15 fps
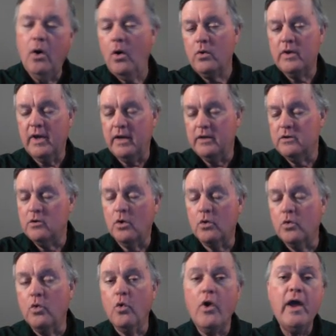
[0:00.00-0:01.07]
okay,
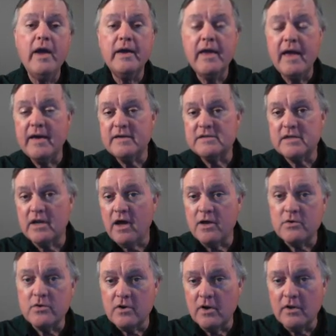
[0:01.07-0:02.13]
Greg has a
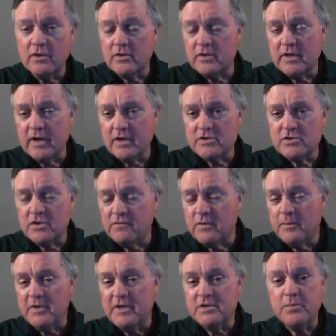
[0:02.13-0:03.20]
$100 deduction
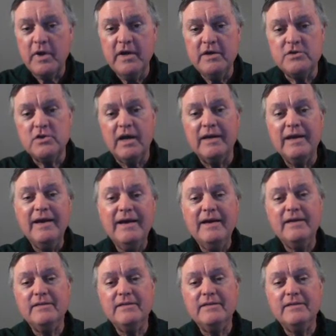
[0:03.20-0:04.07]
from each paycheck.